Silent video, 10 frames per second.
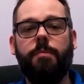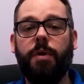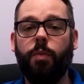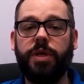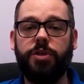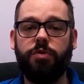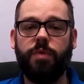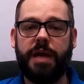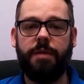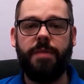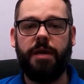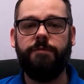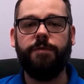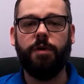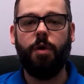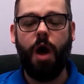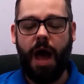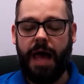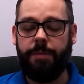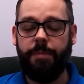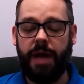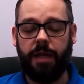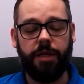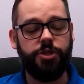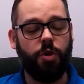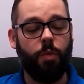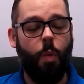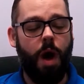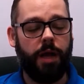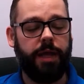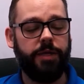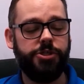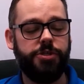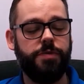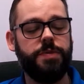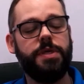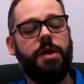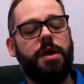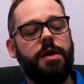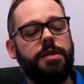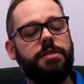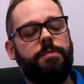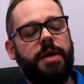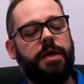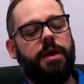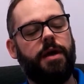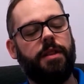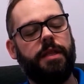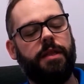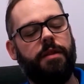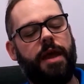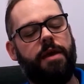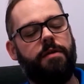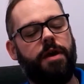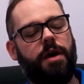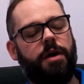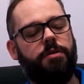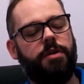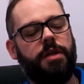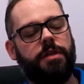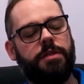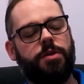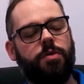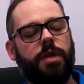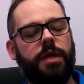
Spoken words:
but we do recommend for high mileage or walking shoes to make a little area underneath the toe